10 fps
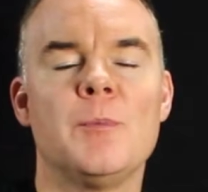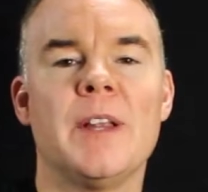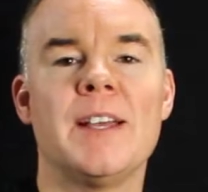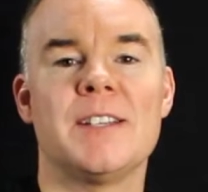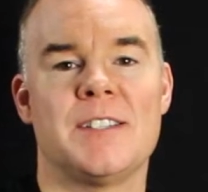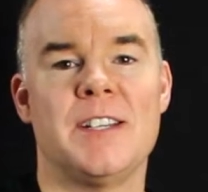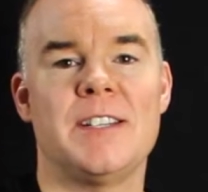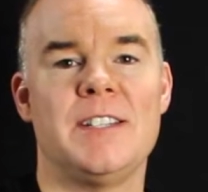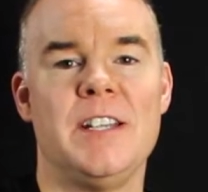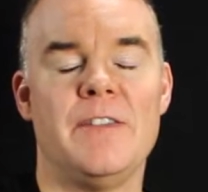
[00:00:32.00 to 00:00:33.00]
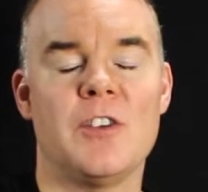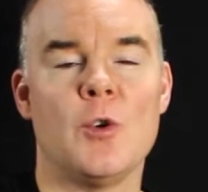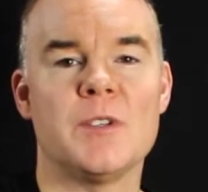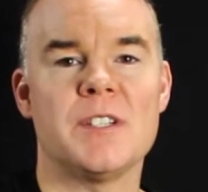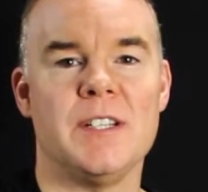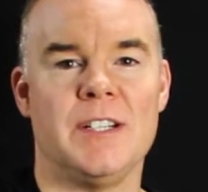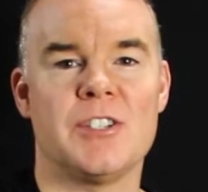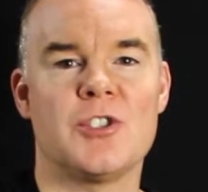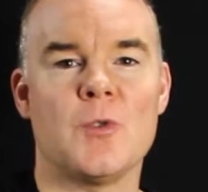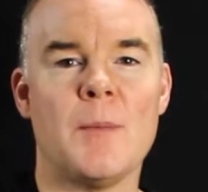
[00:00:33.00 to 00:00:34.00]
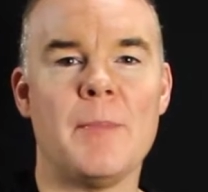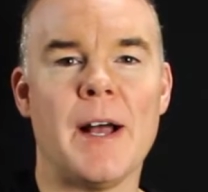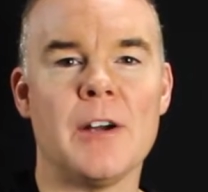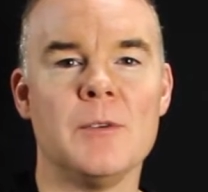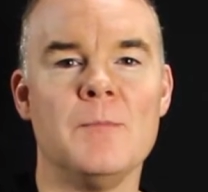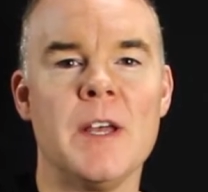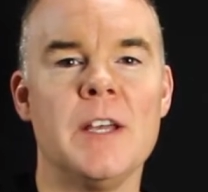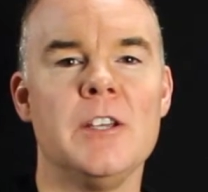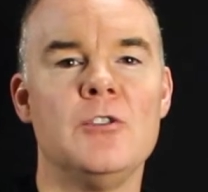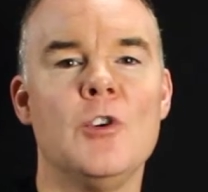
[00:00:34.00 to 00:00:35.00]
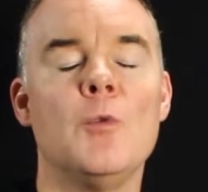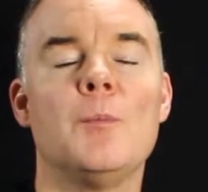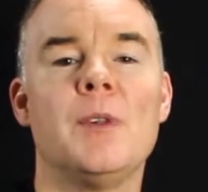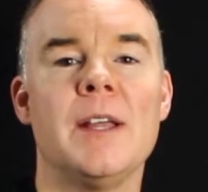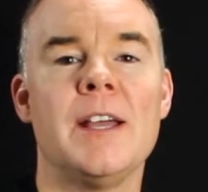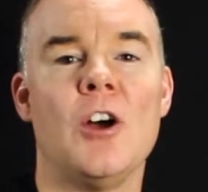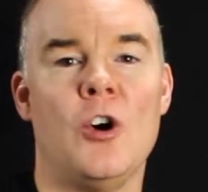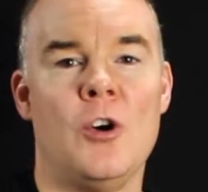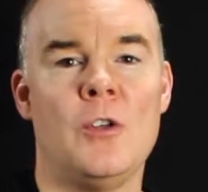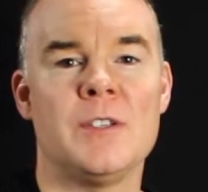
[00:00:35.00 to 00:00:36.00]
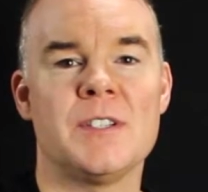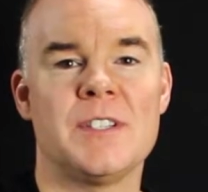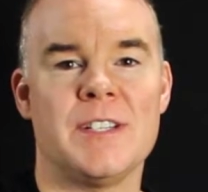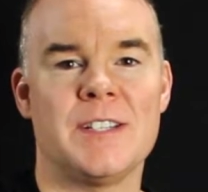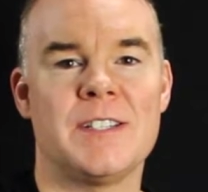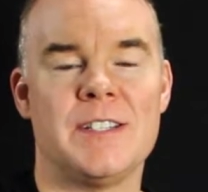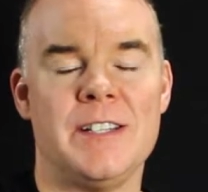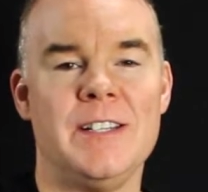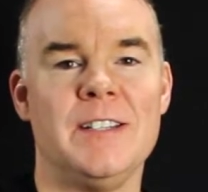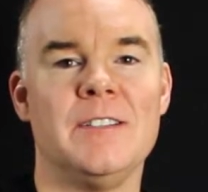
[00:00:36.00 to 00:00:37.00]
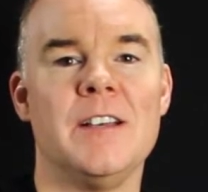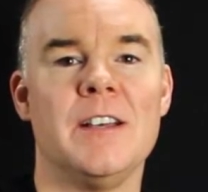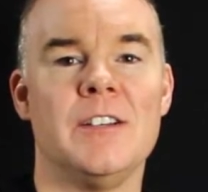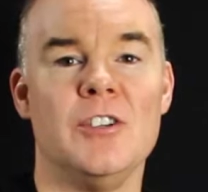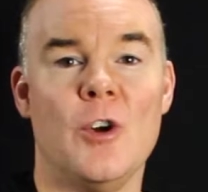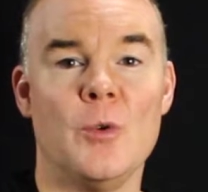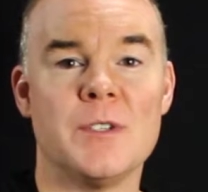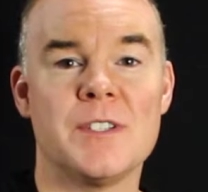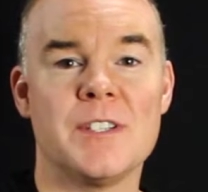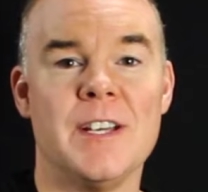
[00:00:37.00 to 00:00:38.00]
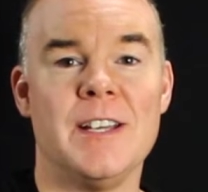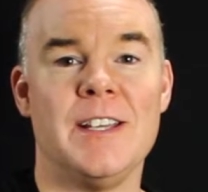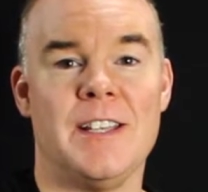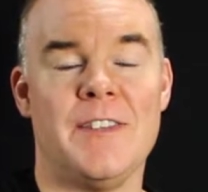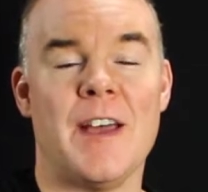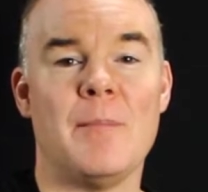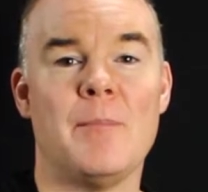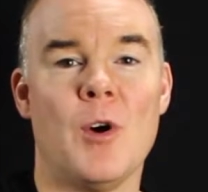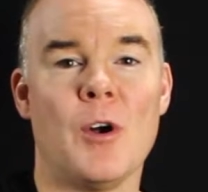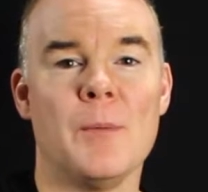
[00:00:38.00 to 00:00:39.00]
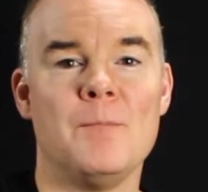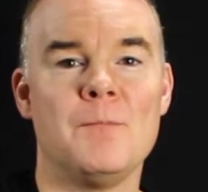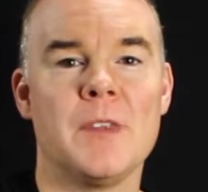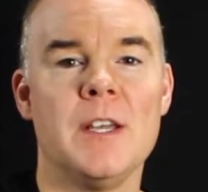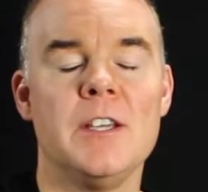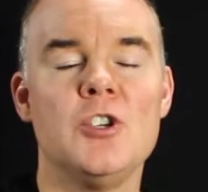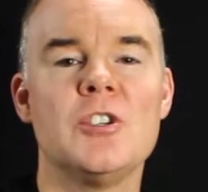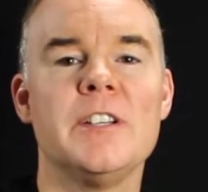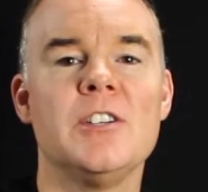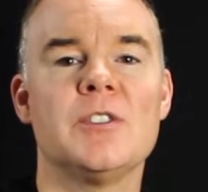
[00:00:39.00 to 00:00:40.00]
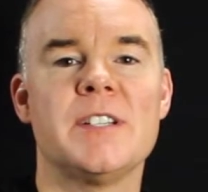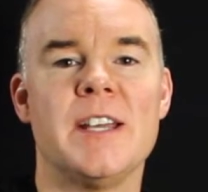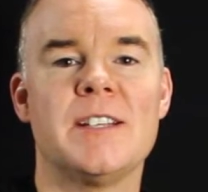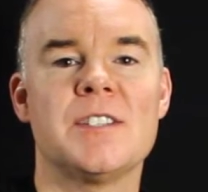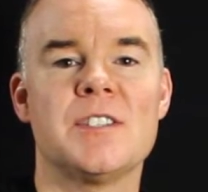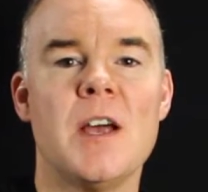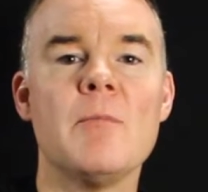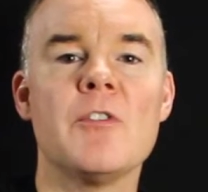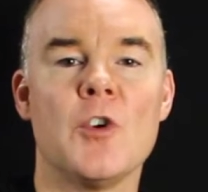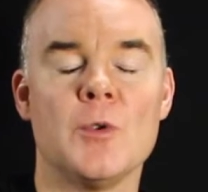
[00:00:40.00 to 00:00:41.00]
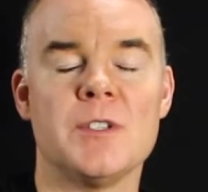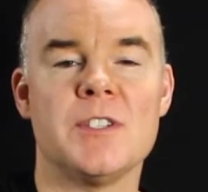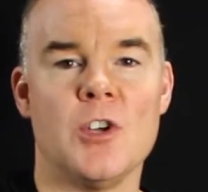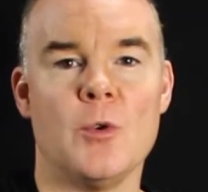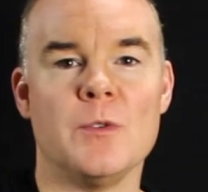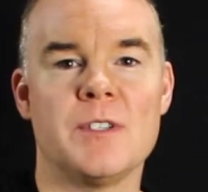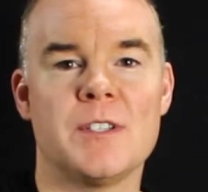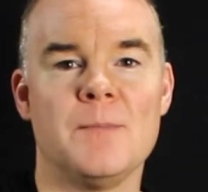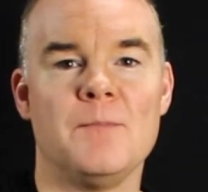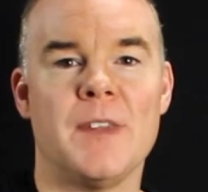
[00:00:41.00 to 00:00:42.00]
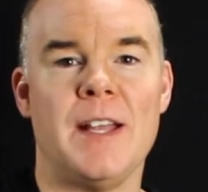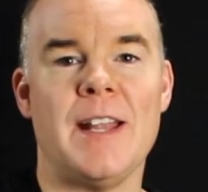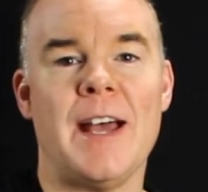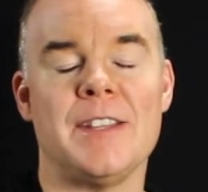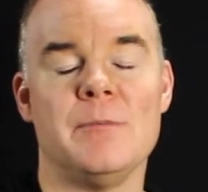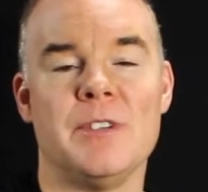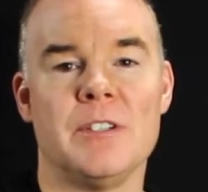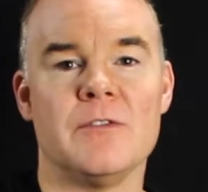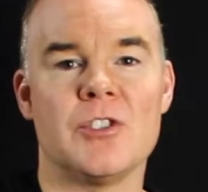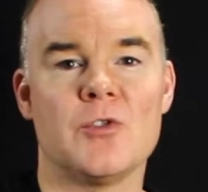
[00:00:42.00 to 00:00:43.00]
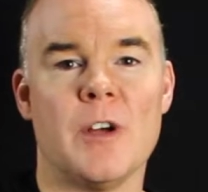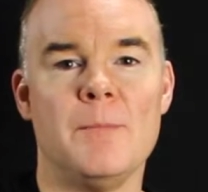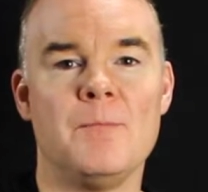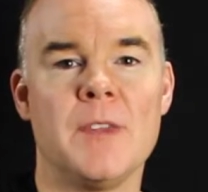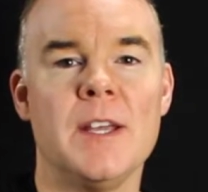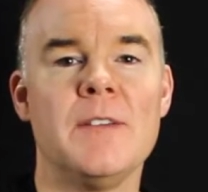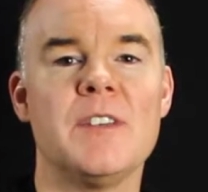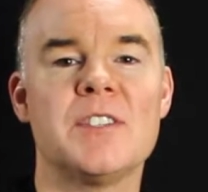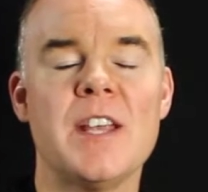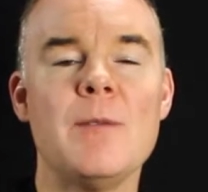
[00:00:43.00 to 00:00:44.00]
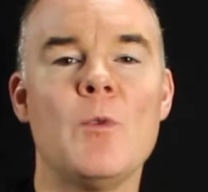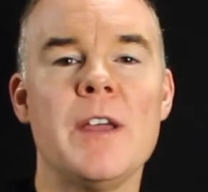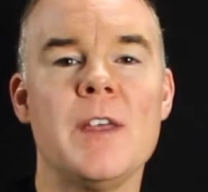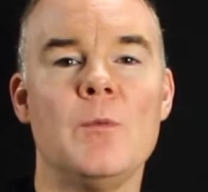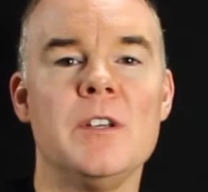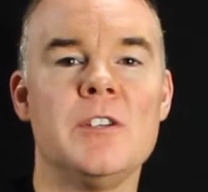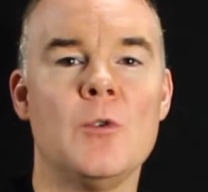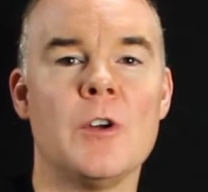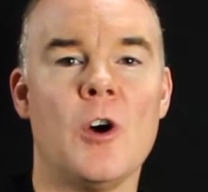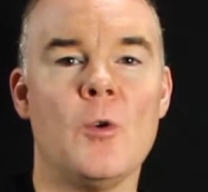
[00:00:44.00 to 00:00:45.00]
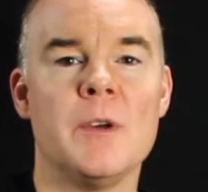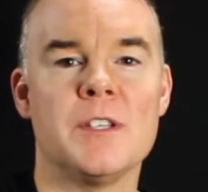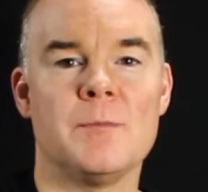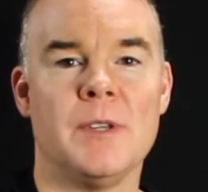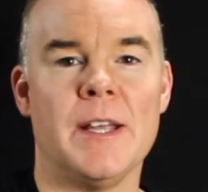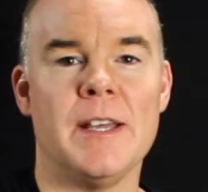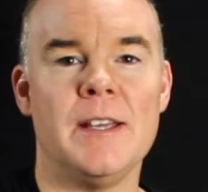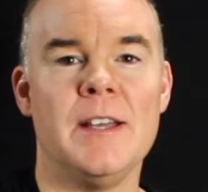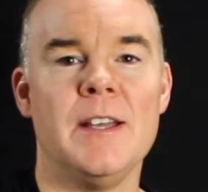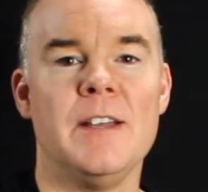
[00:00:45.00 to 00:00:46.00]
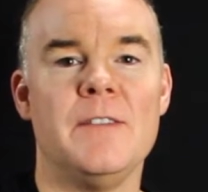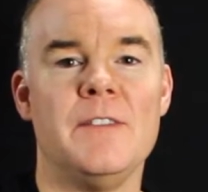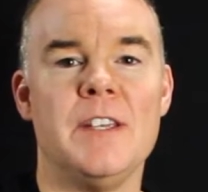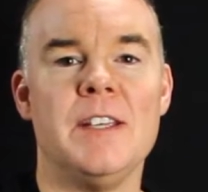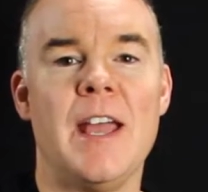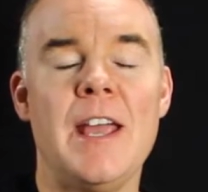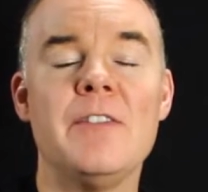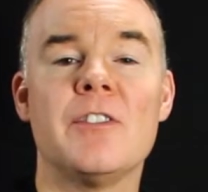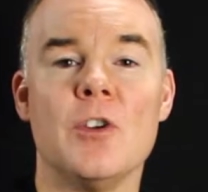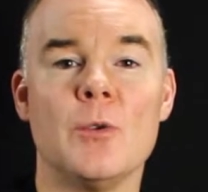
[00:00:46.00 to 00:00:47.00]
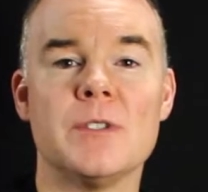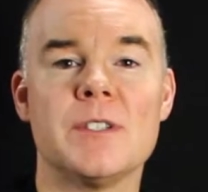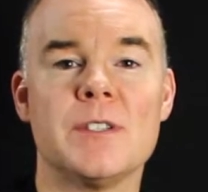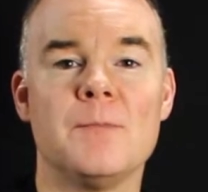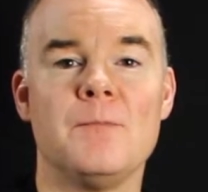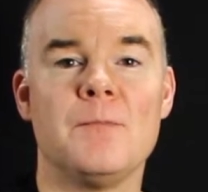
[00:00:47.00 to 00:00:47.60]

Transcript: you're playing sixteenth notes in a strum pattern, you don't play all sixteen notes in that bar. Usually you'll take some of those notes and add them into the strum. The same way that we don't always play the eighth notes,